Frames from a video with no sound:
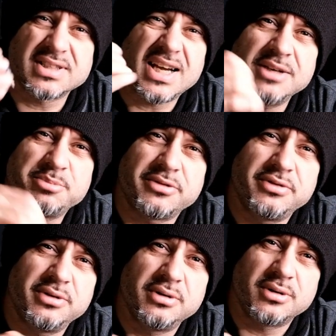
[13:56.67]
I
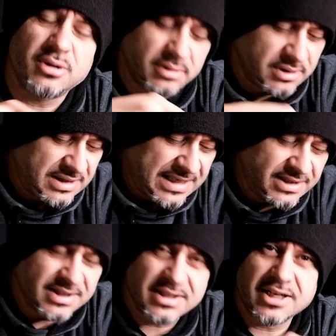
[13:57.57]
prefer on
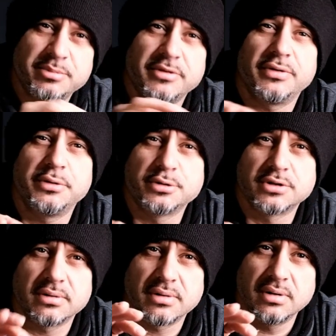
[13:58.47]
liner, I prefer use
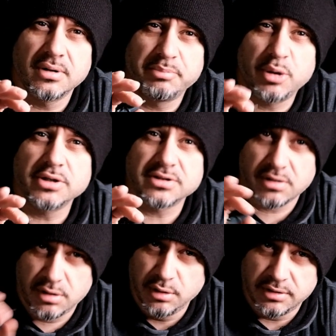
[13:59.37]
the
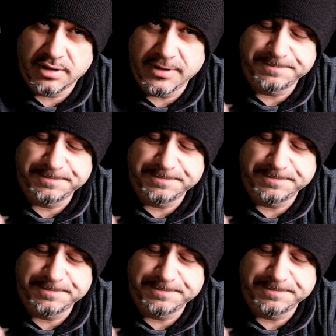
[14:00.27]
0.30.